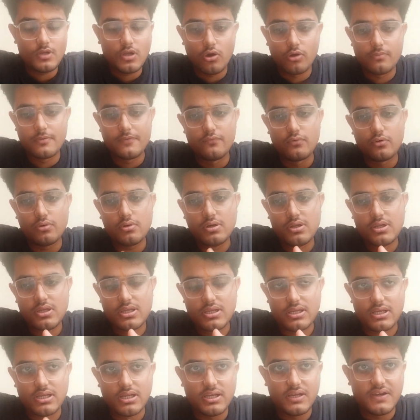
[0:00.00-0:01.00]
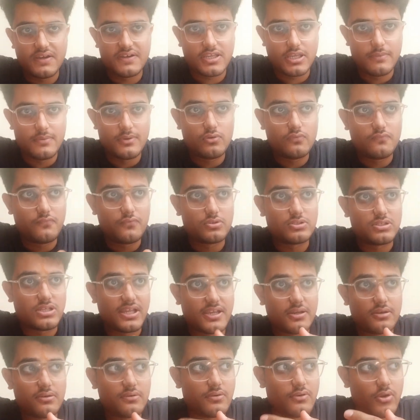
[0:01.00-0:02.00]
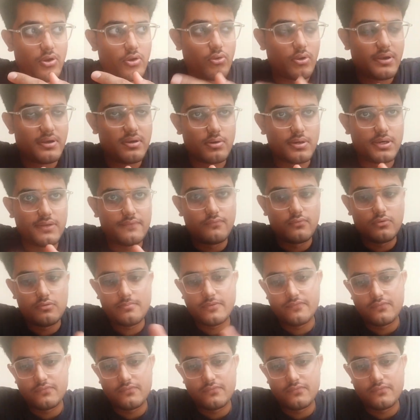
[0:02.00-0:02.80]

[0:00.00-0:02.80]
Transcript: or before it came into force, like in 2024.